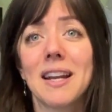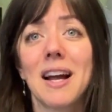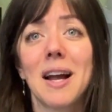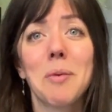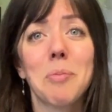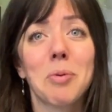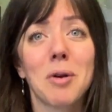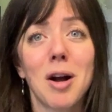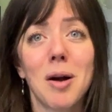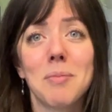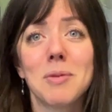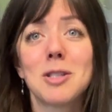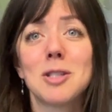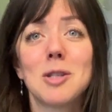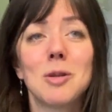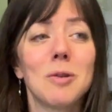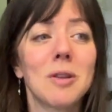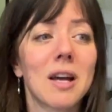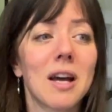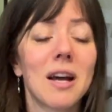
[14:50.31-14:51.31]
I promise
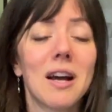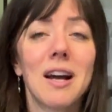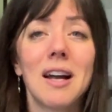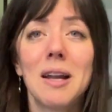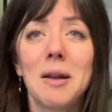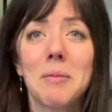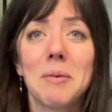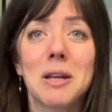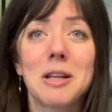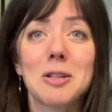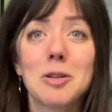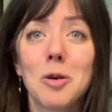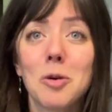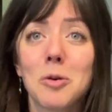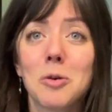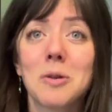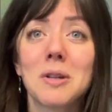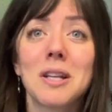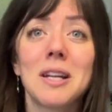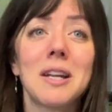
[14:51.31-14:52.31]
you that. I am a
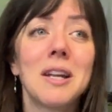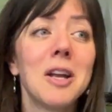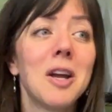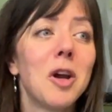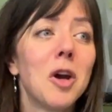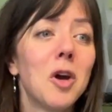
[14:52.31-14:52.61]
totally